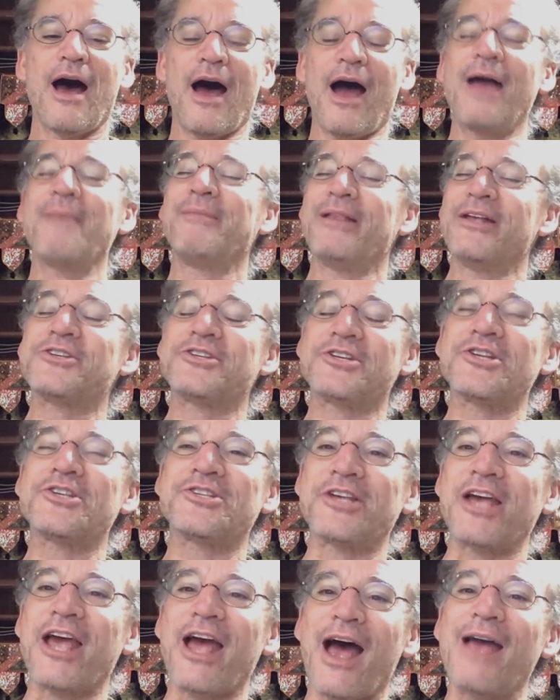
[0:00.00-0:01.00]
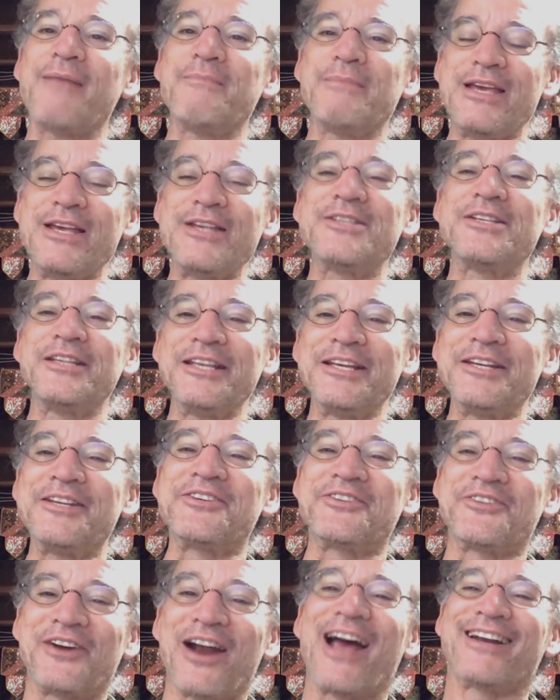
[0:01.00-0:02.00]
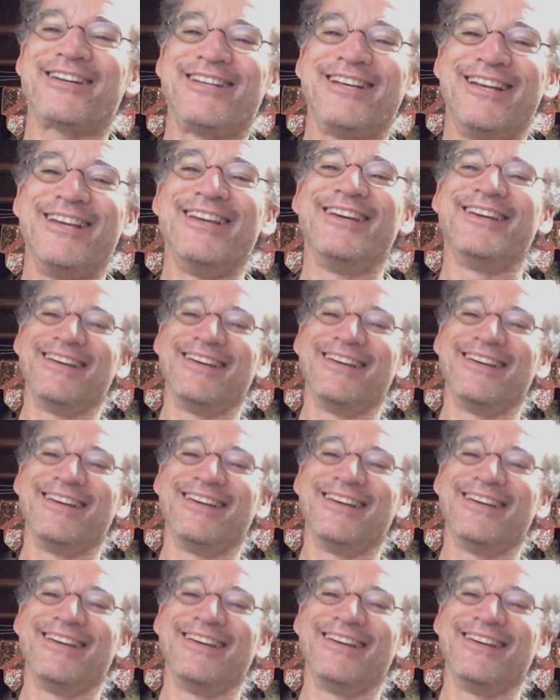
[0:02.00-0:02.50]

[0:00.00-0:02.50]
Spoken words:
I'm let's just say I'm easily distracted.